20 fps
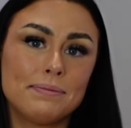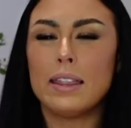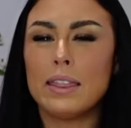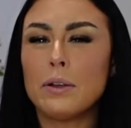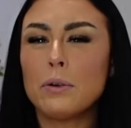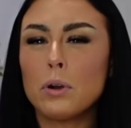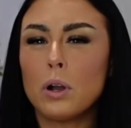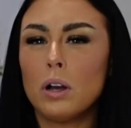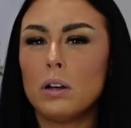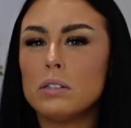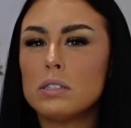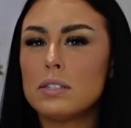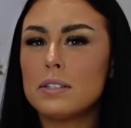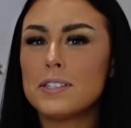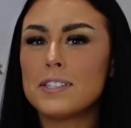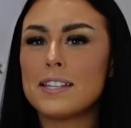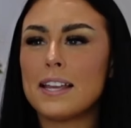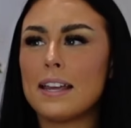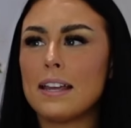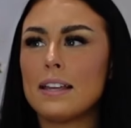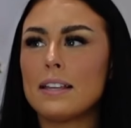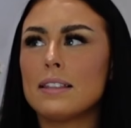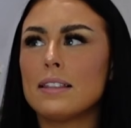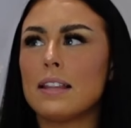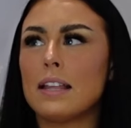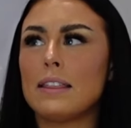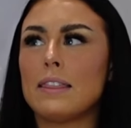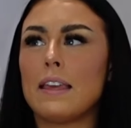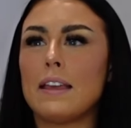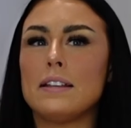And they were also saying
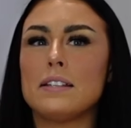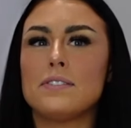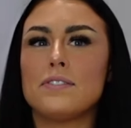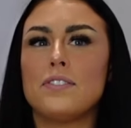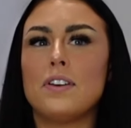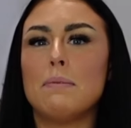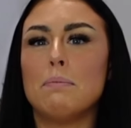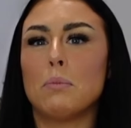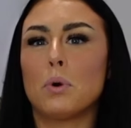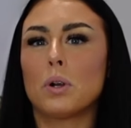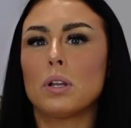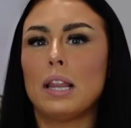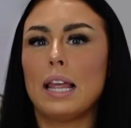that these fit more